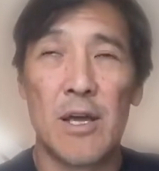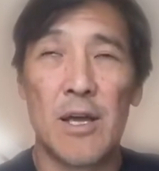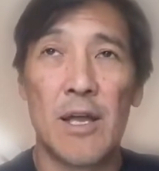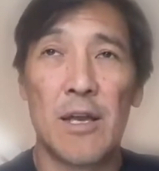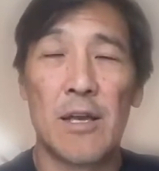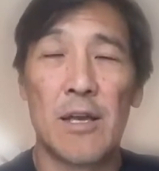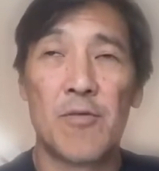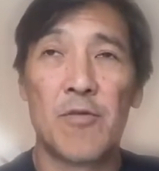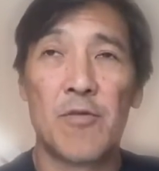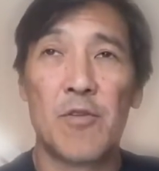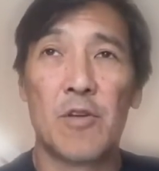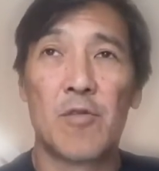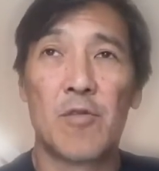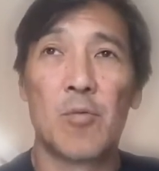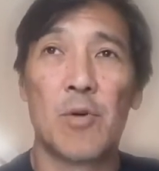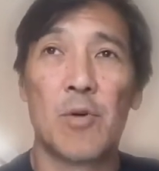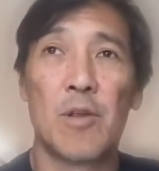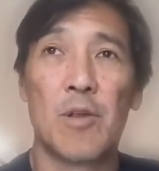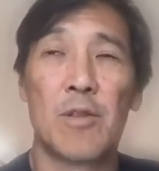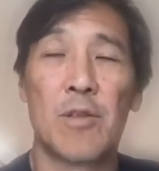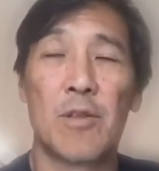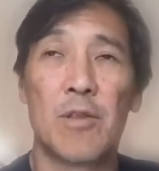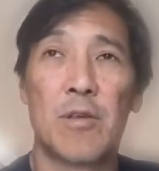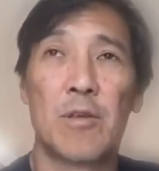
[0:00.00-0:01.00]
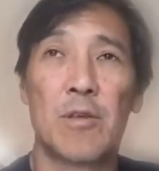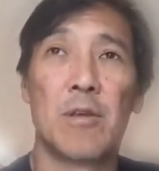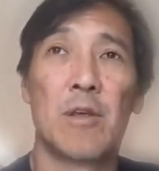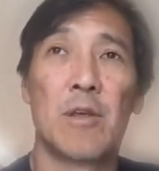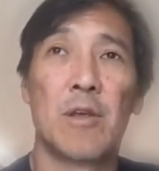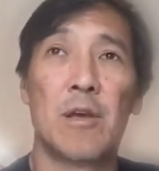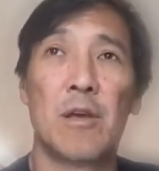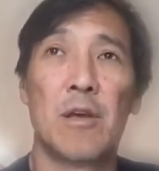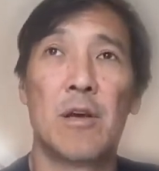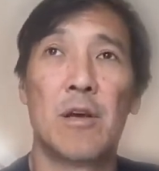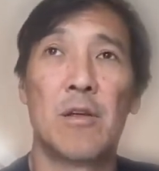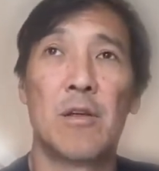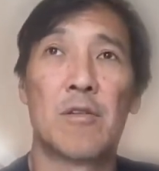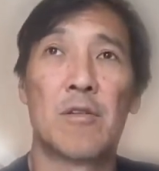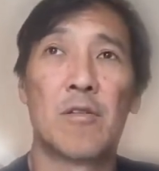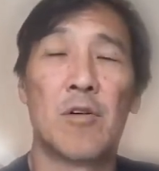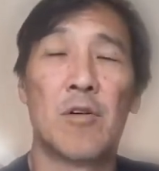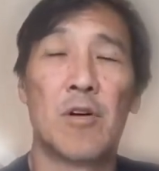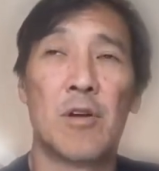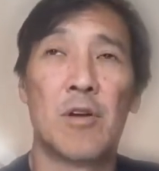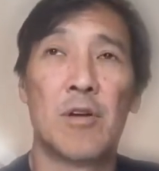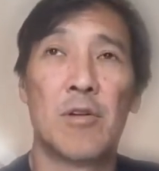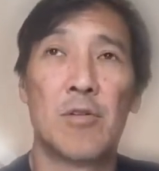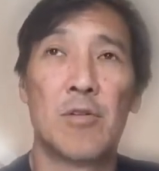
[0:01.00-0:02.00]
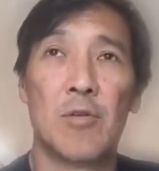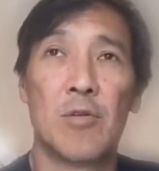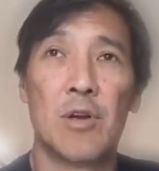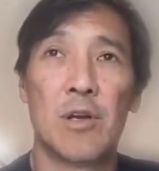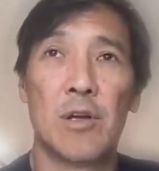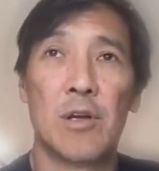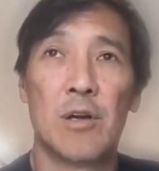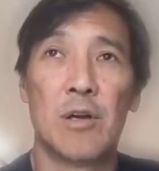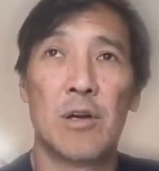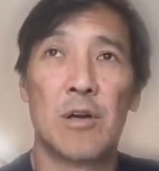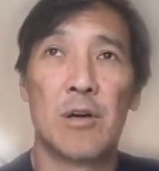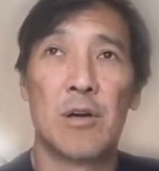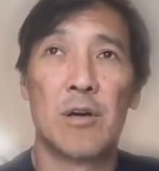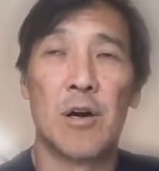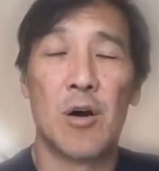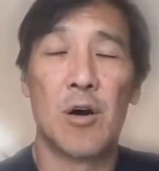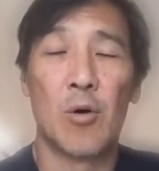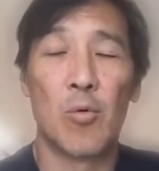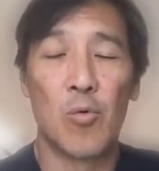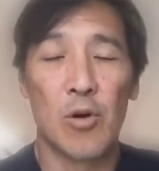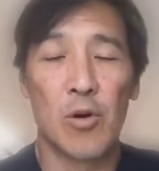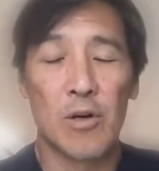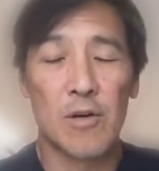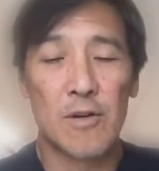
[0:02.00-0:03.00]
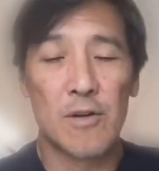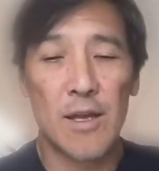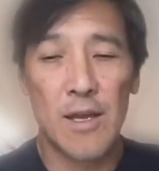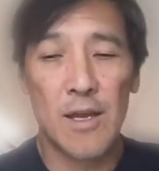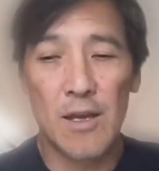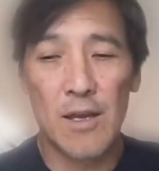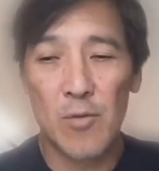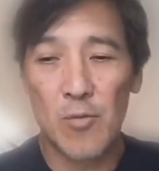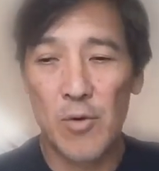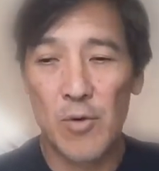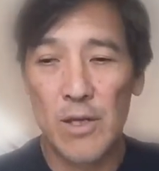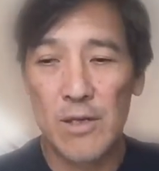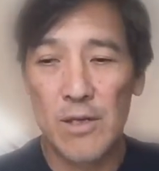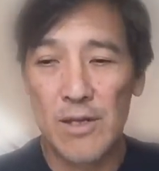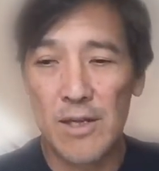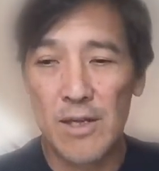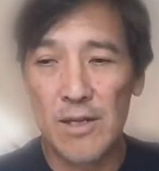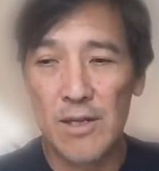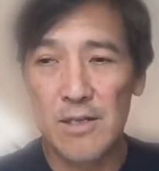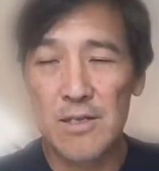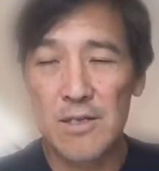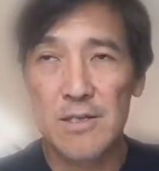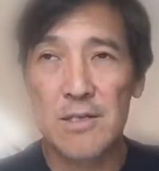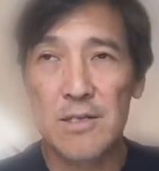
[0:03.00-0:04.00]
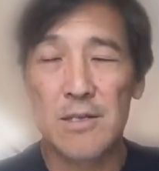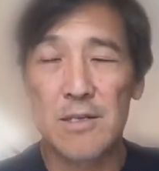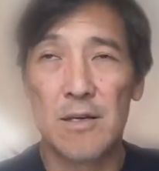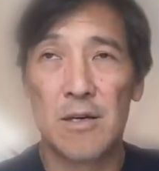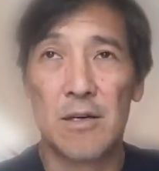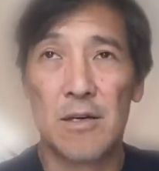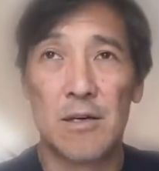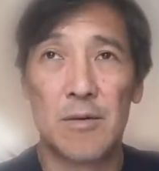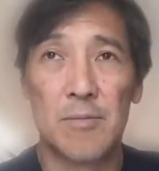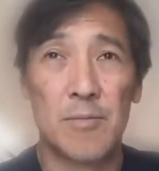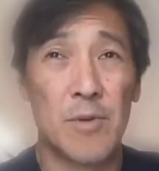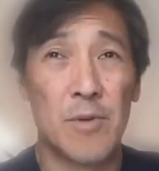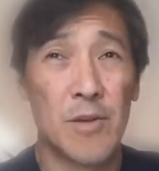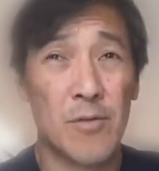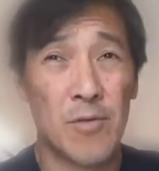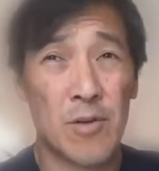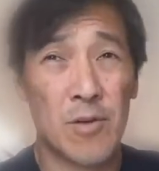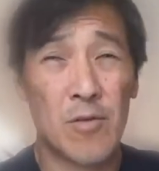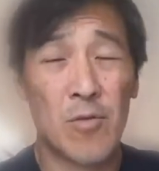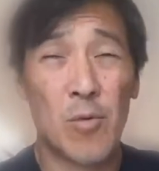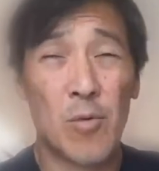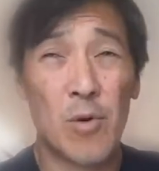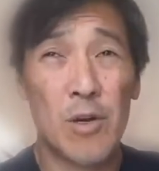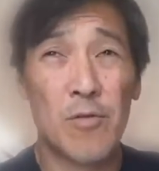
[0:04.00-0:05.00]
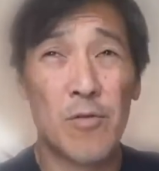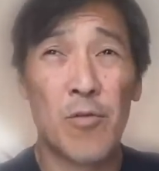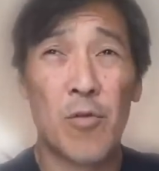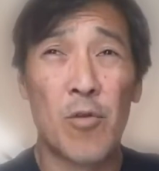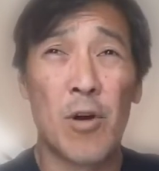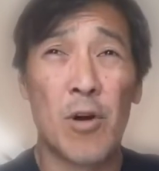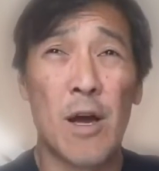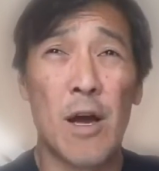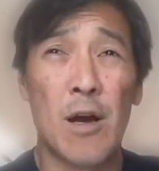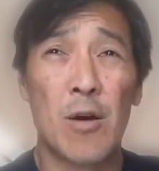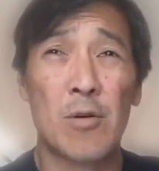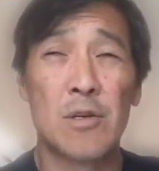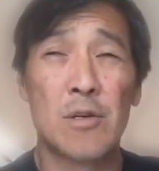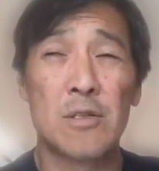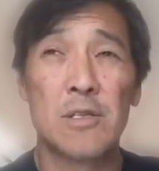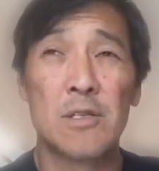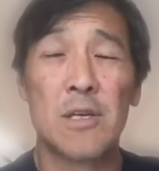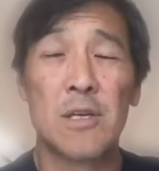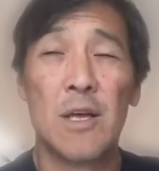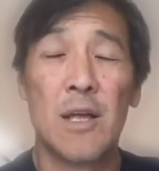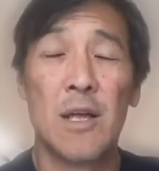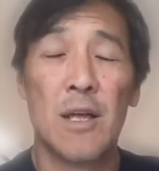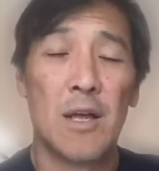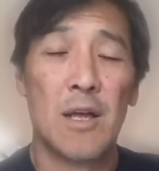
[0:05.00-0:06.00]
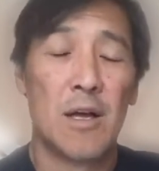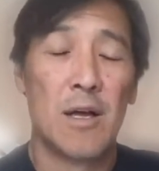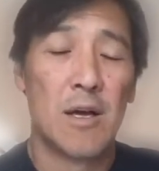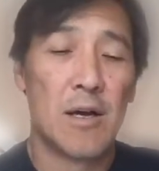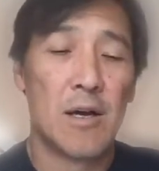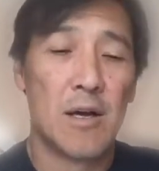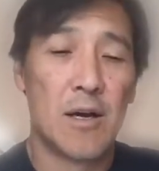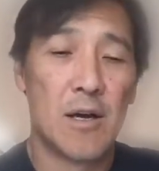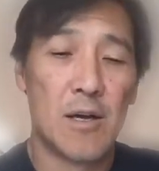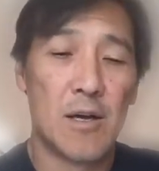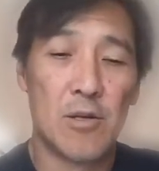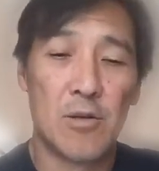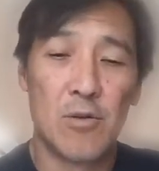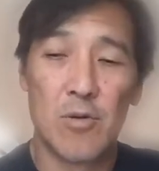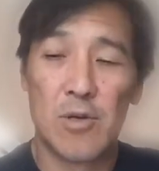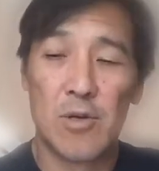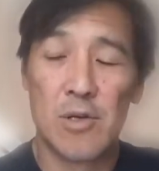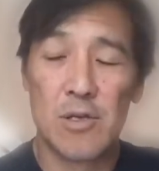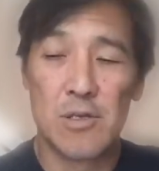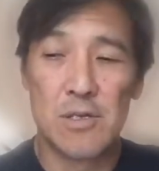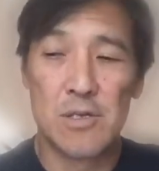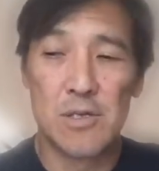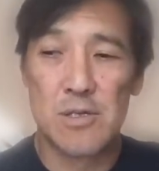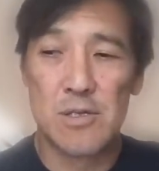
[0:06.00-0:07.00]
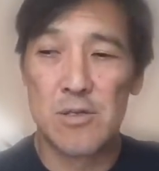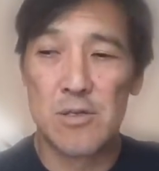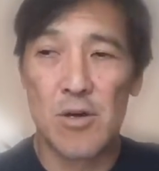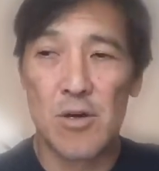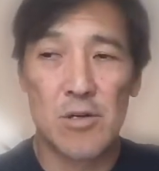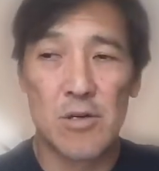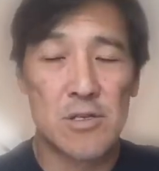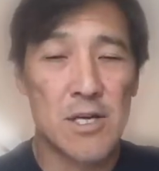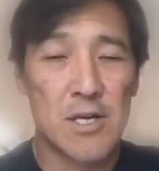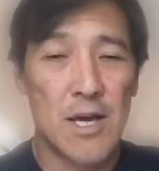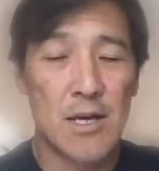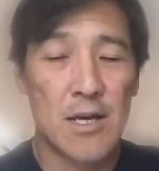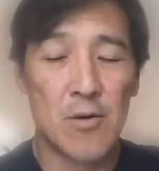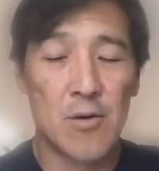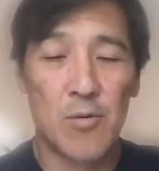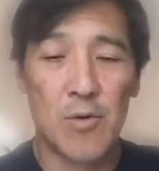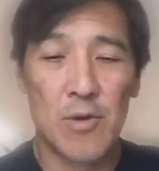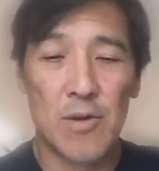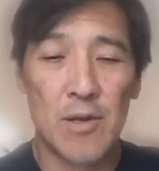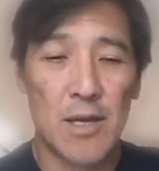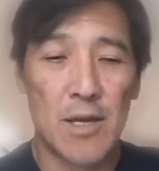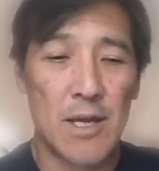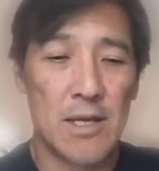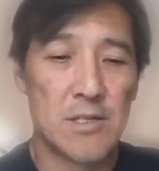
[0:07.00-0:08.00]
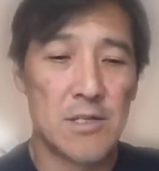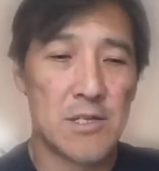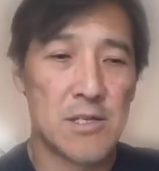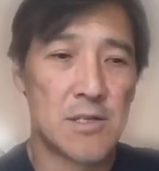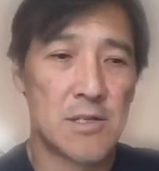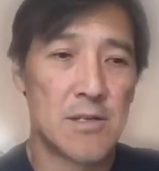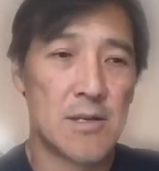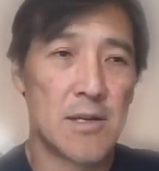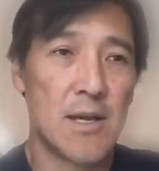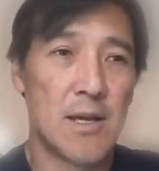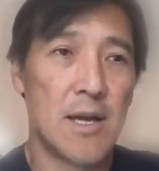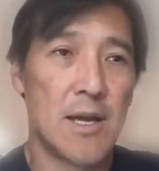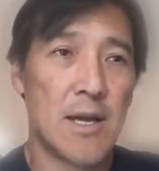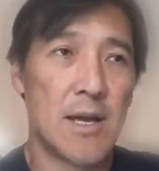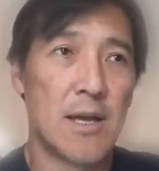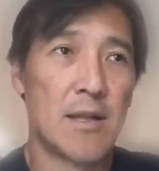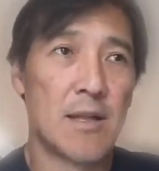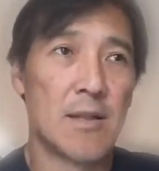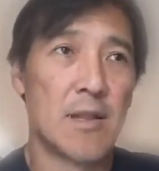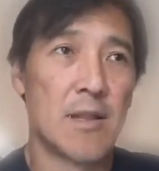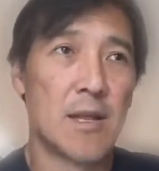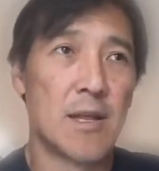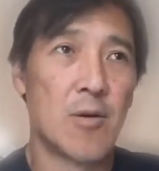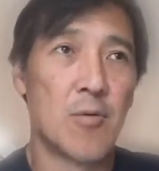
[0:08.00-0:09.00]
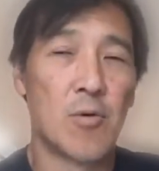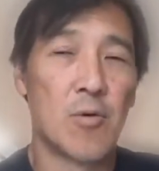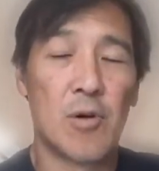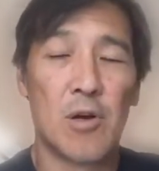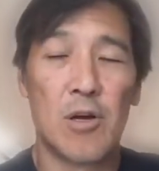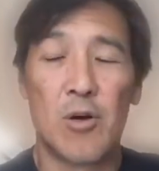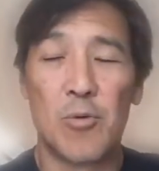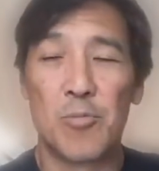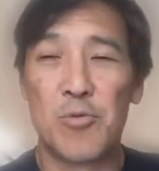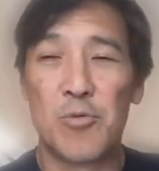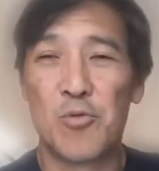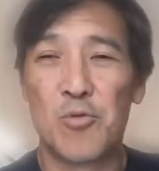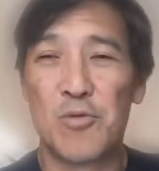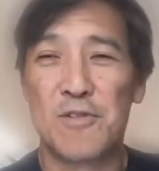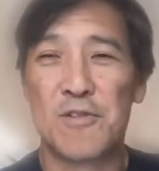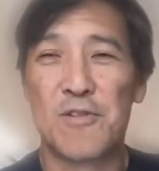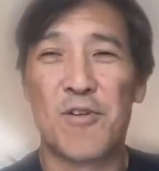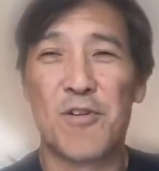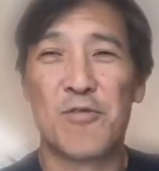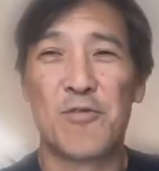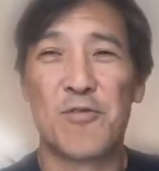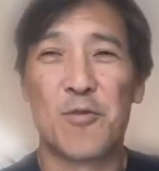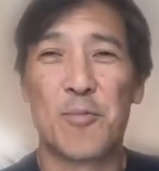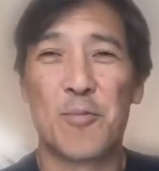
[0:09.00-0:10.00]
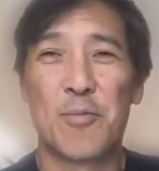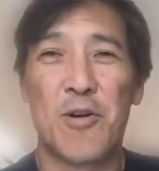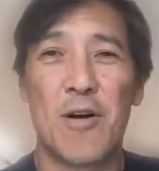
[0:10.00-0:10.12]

and if it's on during a work day, weekdays, even 24 hours, you can just start chatting with an agent and they will help you resolve your